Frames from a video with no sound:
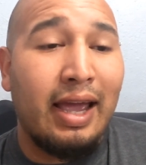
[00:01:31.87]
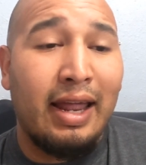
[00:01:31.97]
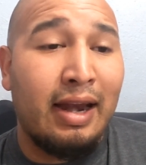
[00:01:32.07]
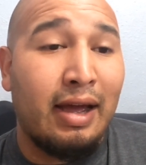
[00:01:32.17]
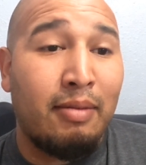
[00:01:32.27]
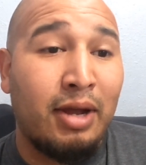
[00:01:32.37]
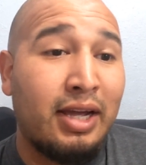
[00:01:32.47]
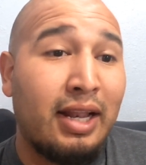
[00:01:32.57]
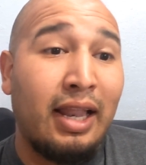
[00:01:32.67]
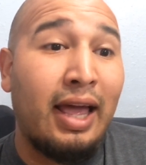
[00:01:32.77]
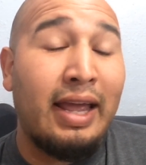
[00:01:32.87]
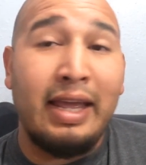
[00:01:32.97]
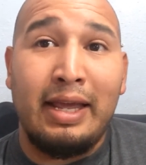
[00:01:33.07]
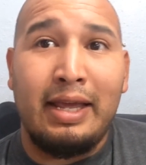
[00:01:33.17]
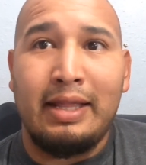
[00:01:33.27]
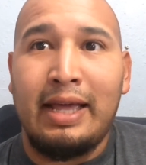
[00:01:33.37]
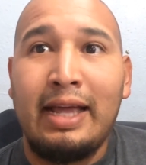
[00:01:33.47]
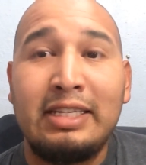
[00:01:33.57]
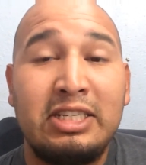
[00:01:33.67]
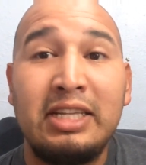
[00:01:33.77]
and I'm not gonna lie,
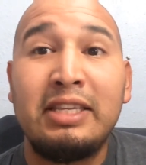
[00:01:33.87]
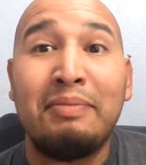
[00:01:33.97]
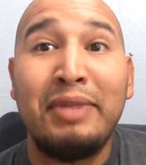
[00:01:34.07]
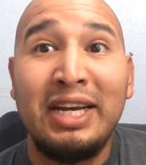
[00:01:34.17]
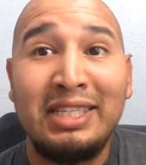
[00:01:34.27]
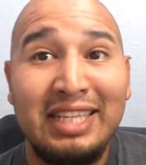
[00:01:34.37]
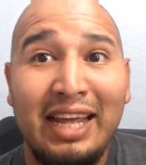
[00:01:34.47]
that shit diminished